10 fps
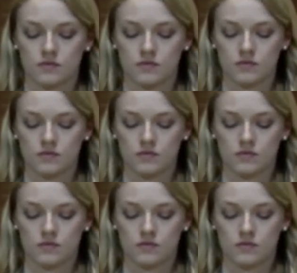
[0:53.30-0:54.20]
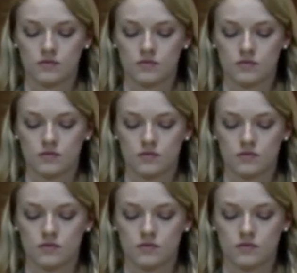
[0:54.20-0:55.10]

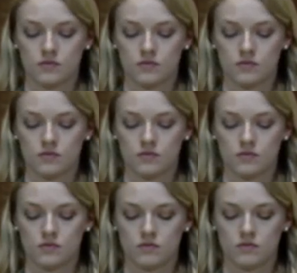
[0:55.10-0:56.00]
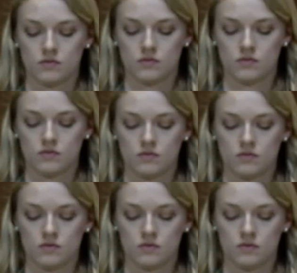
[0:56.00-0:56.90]

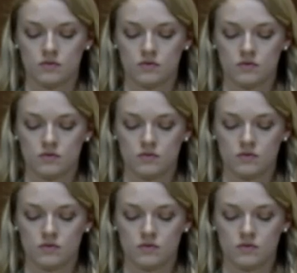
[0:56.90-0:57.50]
No words are spoken by the person on screen.